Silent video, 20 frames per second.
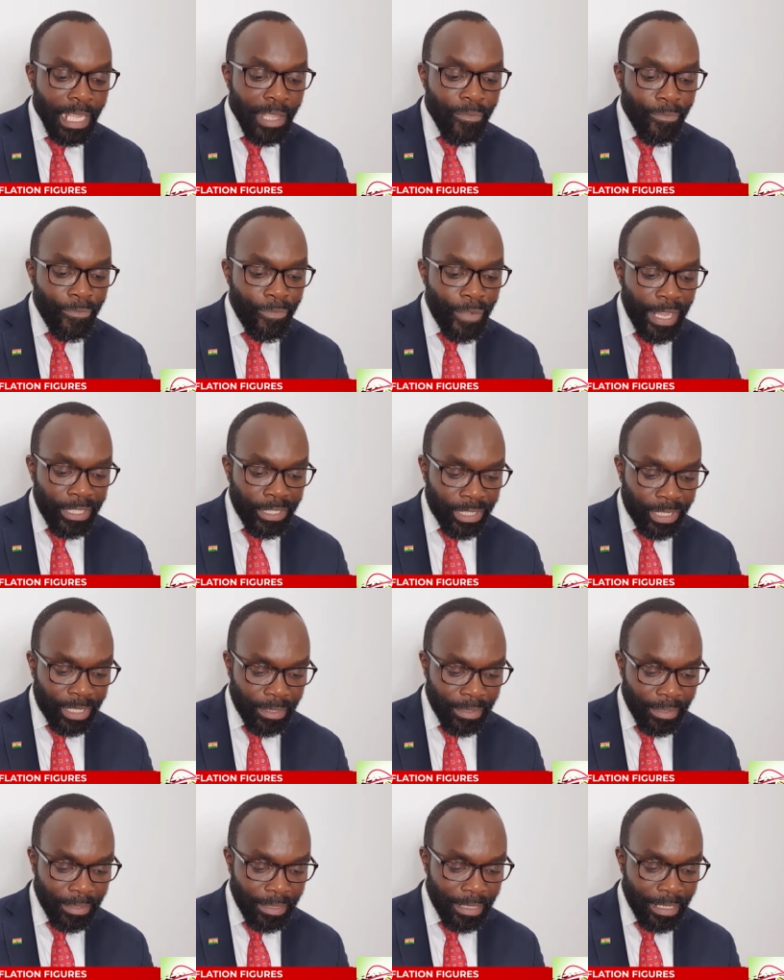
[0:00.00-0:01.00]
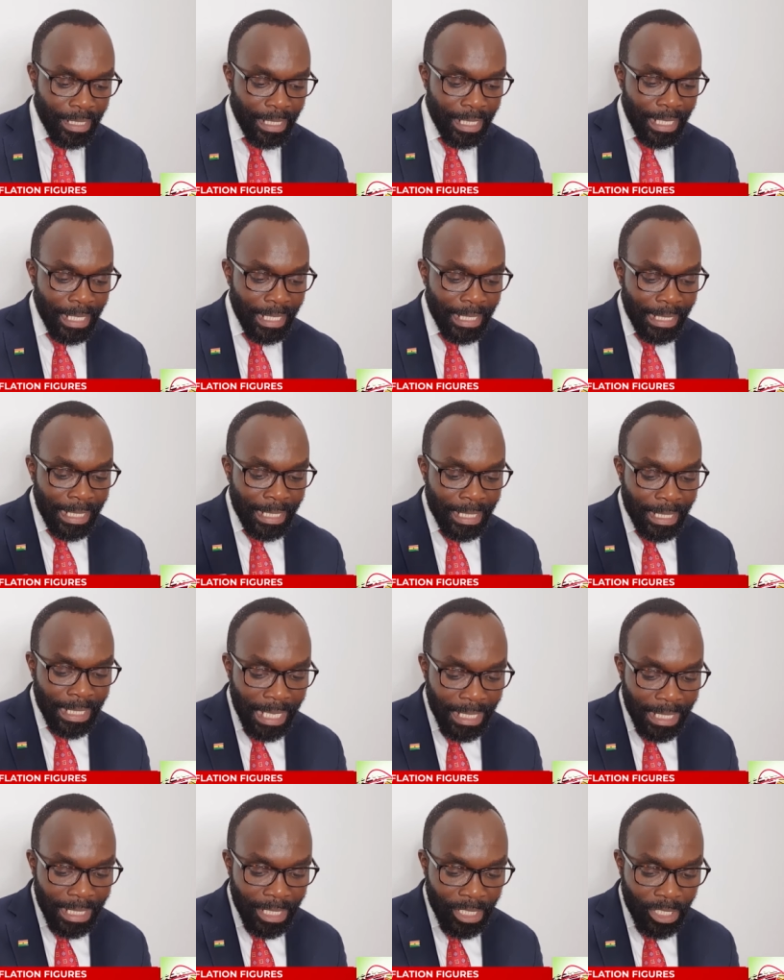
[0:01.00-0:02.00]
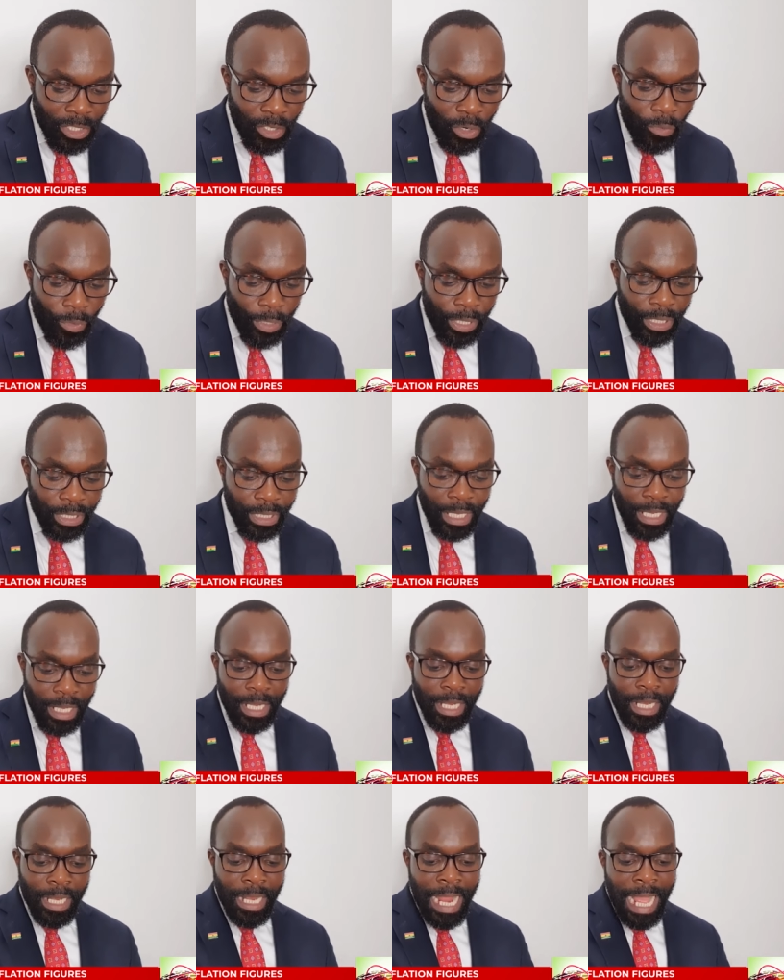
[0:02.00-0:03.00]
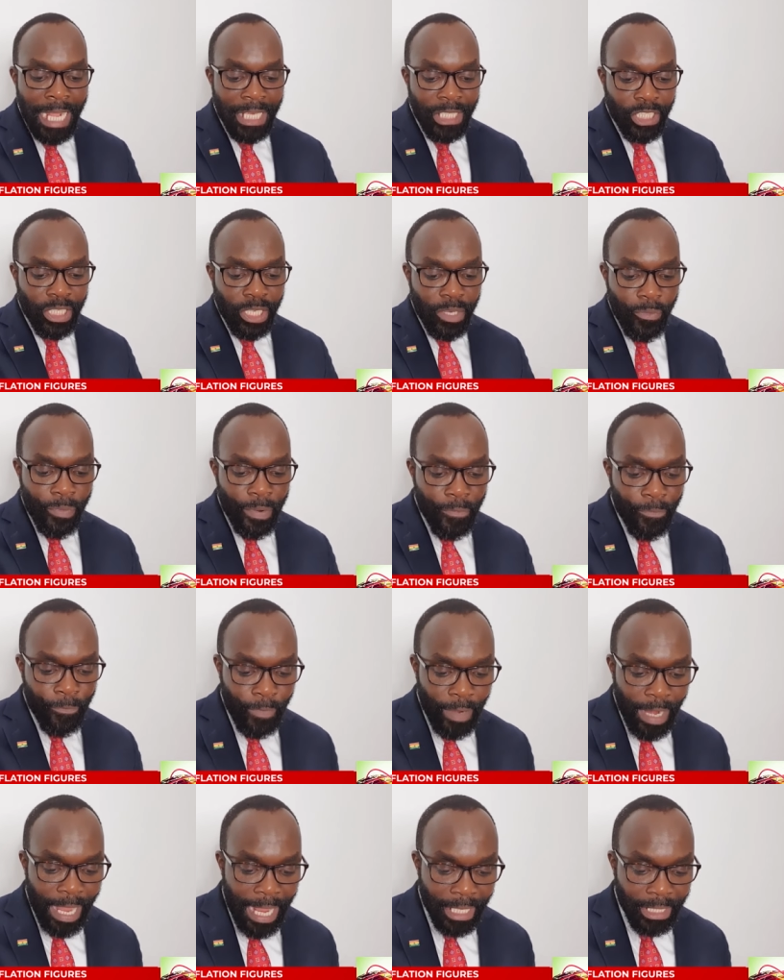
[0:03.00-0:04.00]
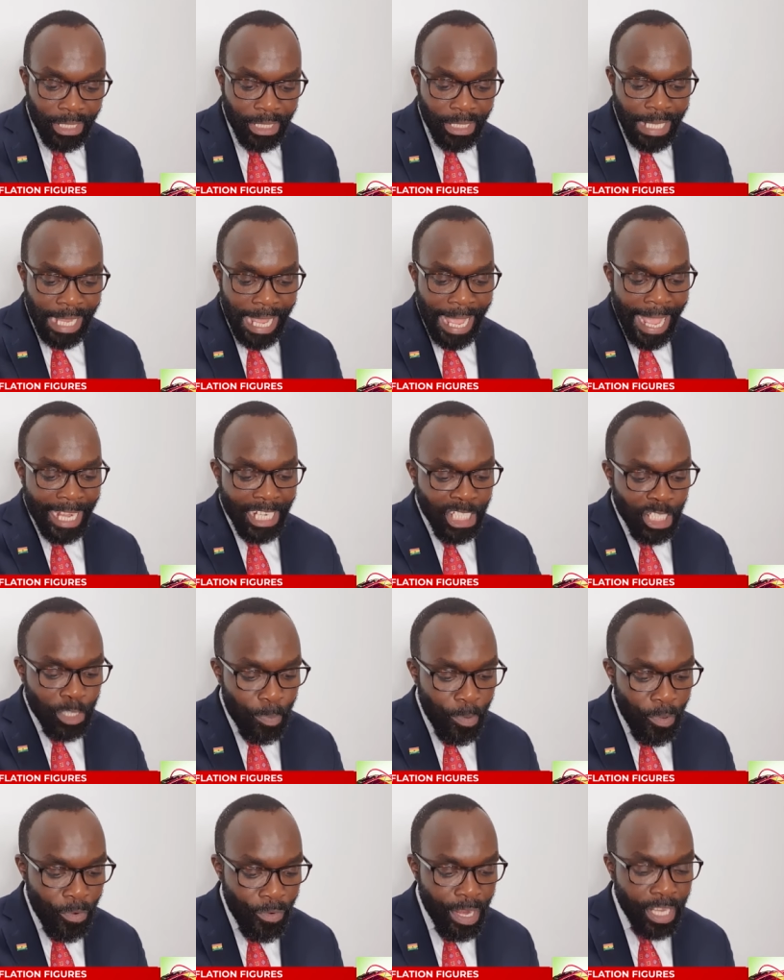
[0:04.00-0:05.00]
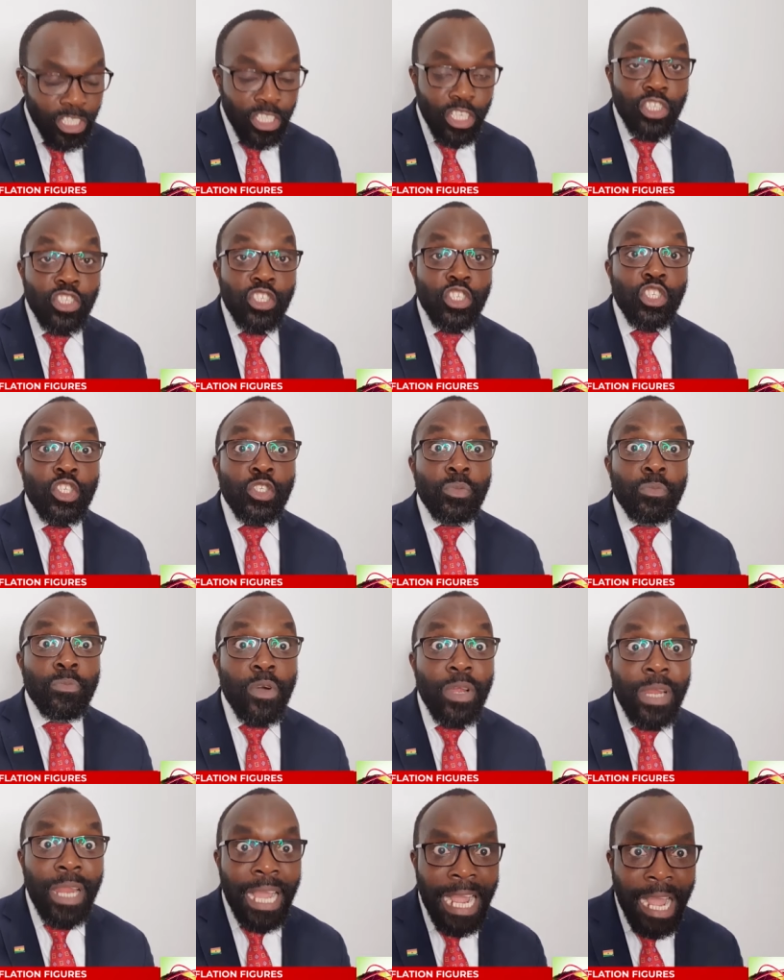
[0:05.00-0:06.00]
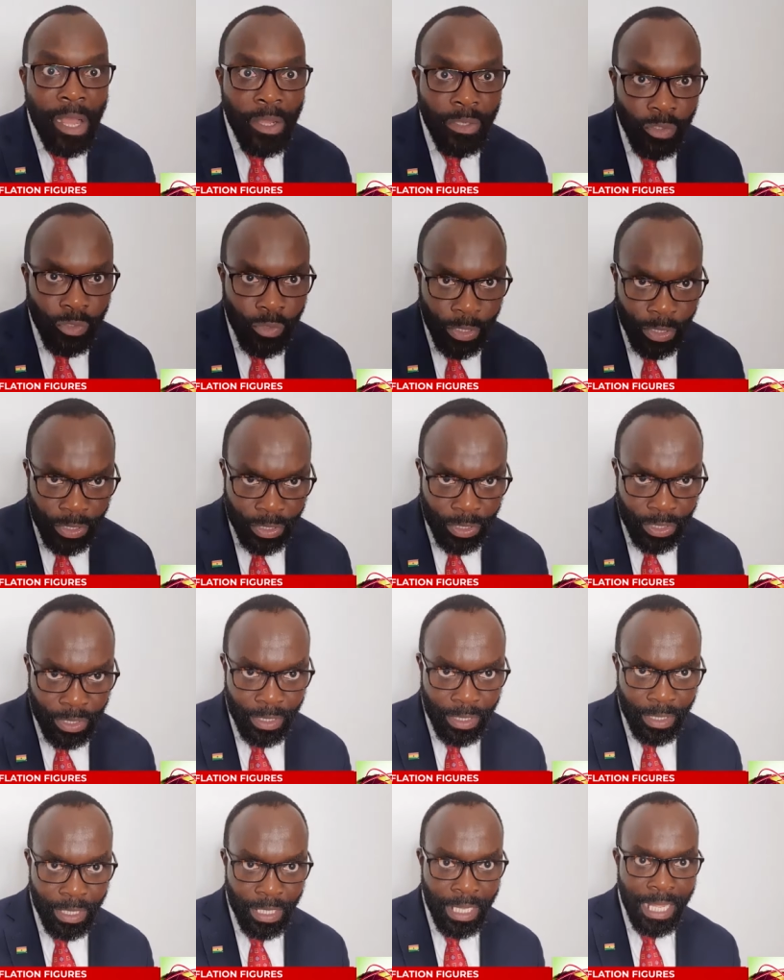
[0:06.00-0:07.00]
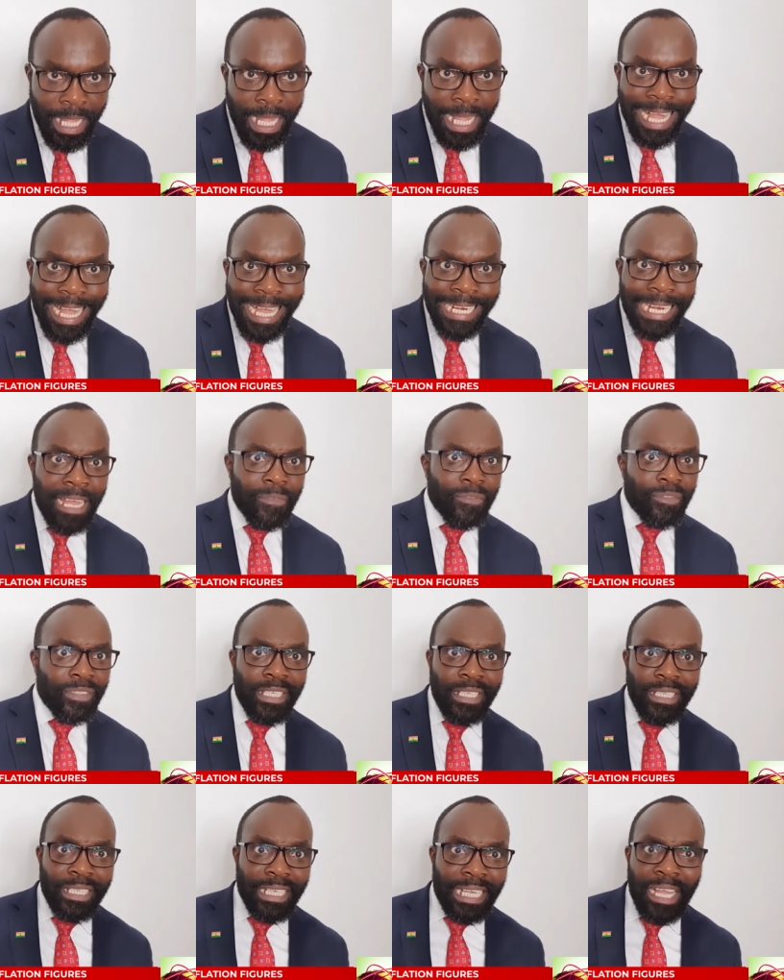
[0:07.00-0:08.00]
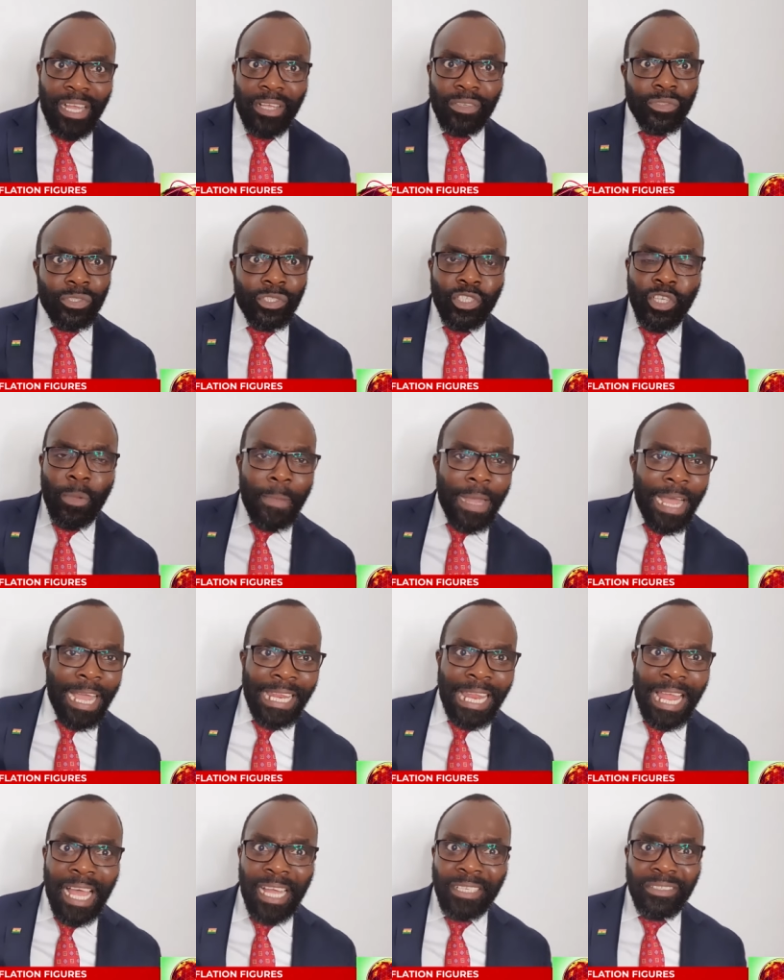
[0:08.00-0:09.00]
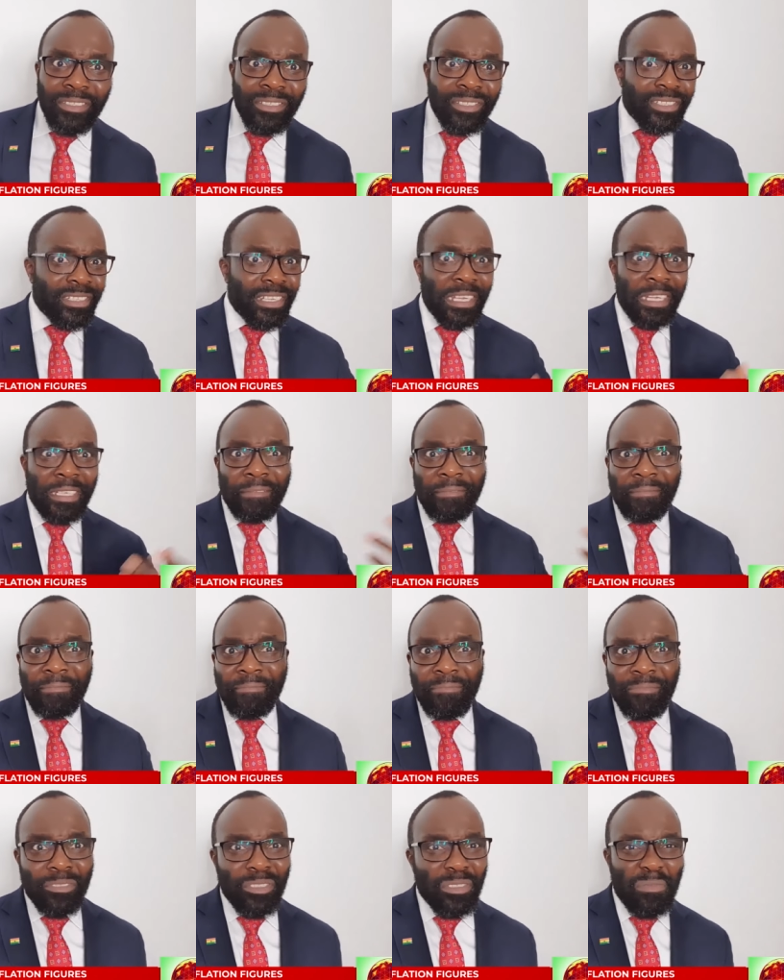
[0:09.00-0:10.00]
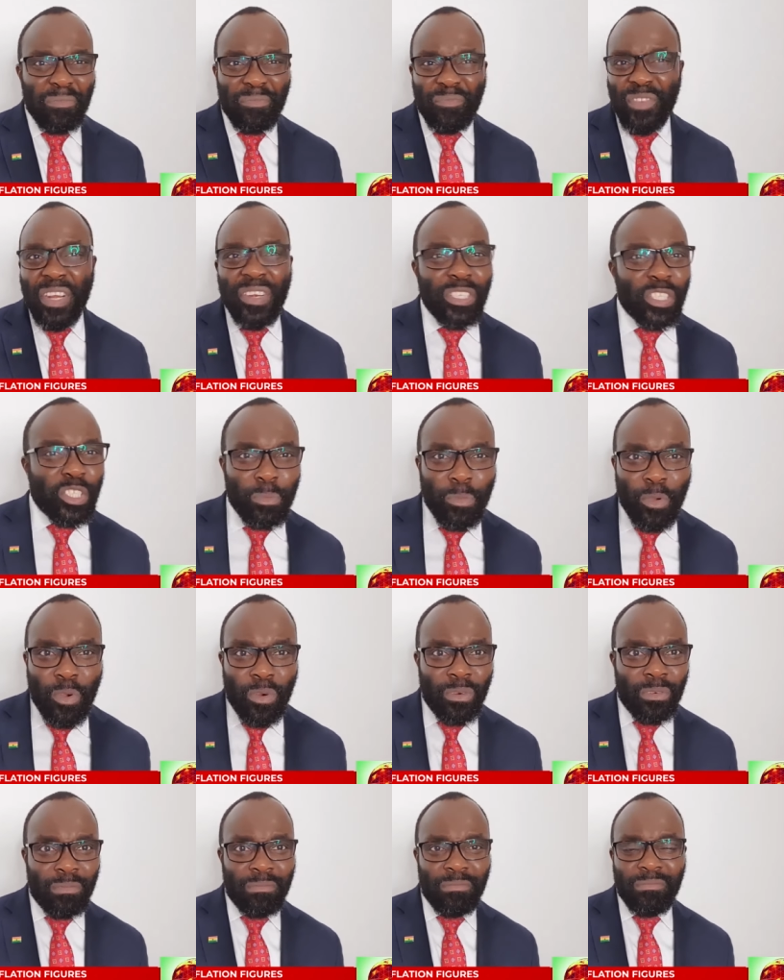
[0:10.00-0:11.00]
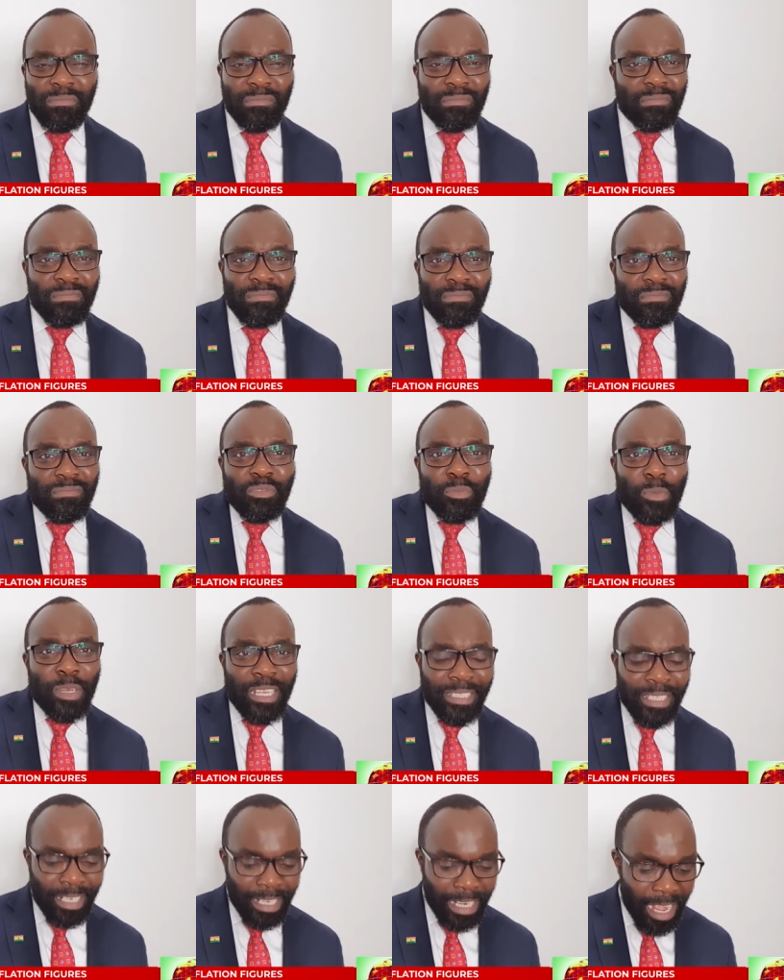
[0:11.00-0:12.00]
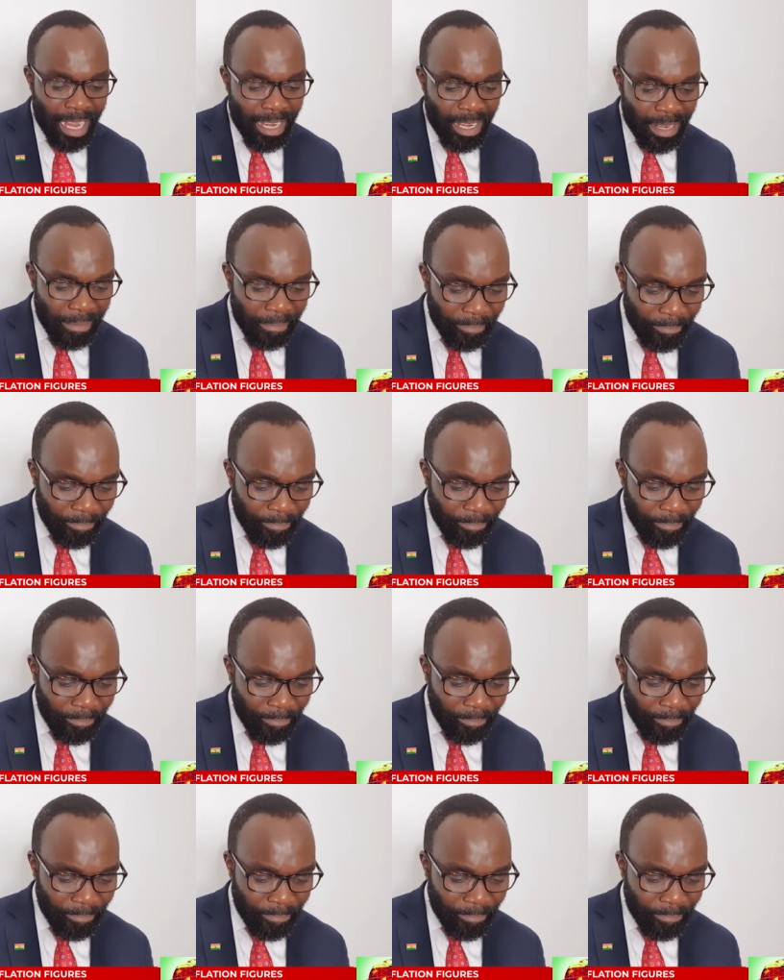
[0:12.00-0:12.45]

First, the success stories largely reflects the experience of smaller countries. And I've seen the country, some islands and very small, smaller than Ghana.